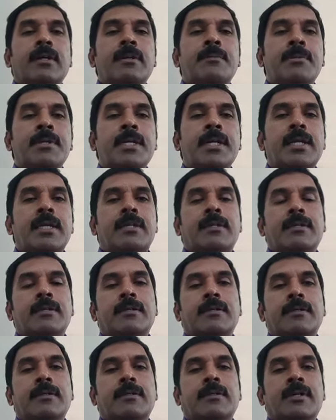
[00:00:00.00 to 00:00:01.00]
immediate
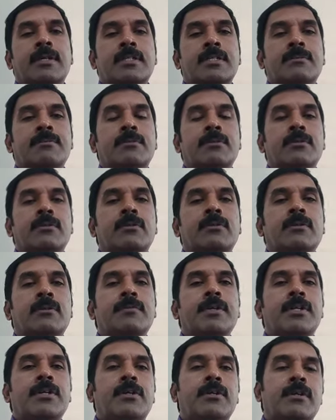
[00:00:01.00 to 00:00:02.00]
concept through a
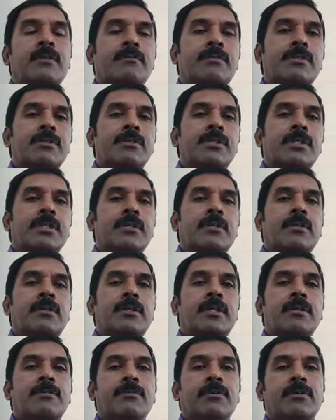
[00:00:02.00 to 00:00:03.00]
video conferencing or
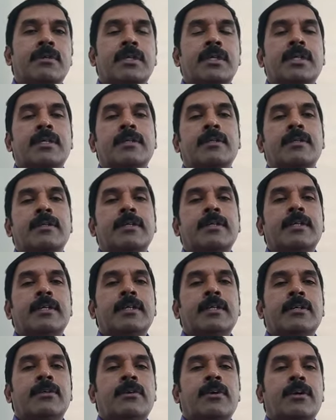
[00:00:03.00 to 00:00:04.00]
telephonic
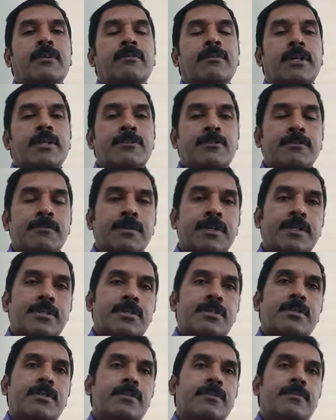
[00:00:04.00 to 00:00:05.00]
or
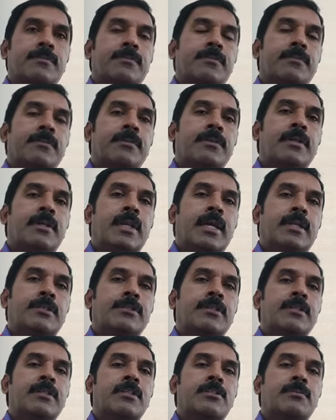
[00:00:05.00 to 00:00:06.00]
face-to-face
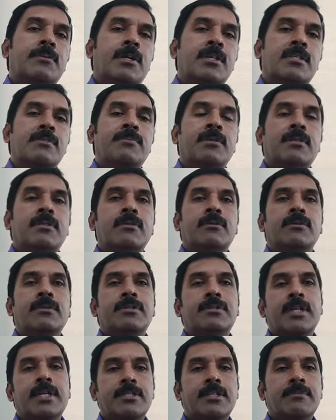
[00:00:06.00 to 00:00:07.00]
interaction is possible through
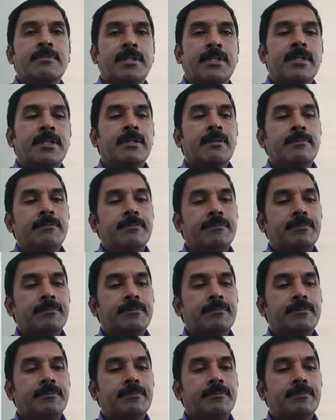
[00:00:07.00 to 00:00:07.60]
this lecture method.